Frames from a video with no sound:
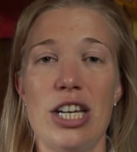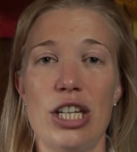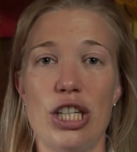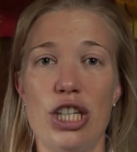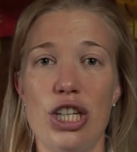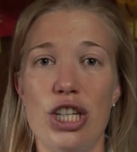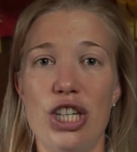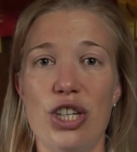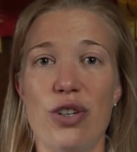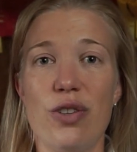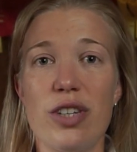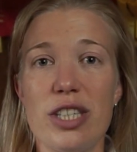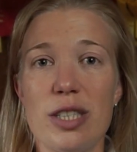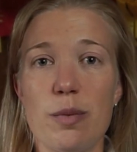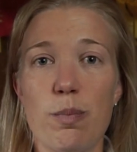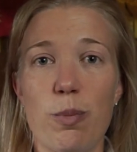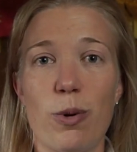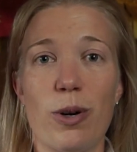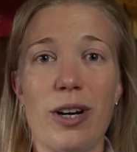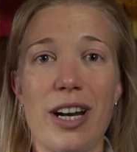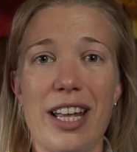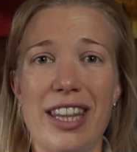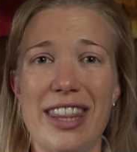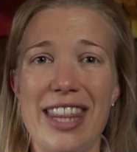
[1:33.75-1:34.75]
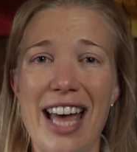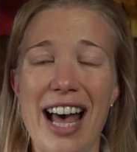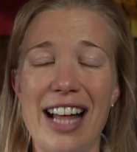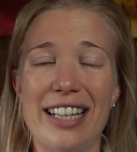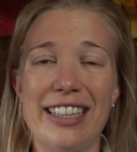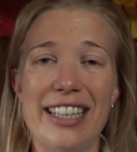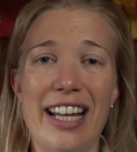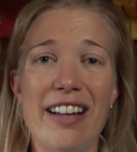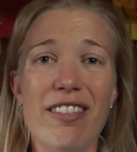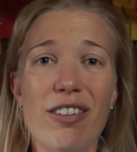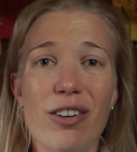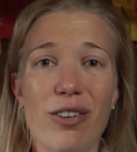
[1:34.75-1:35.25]
to do the sport at that
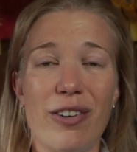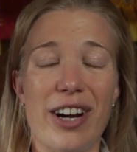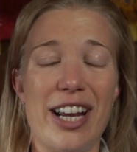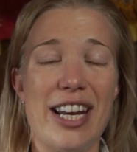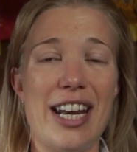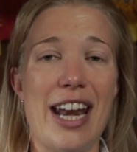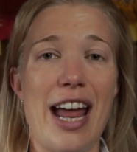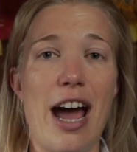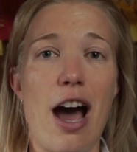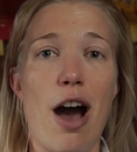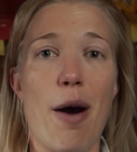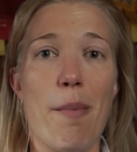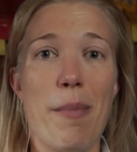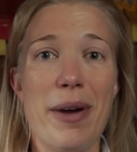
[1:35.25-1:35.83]
level right now.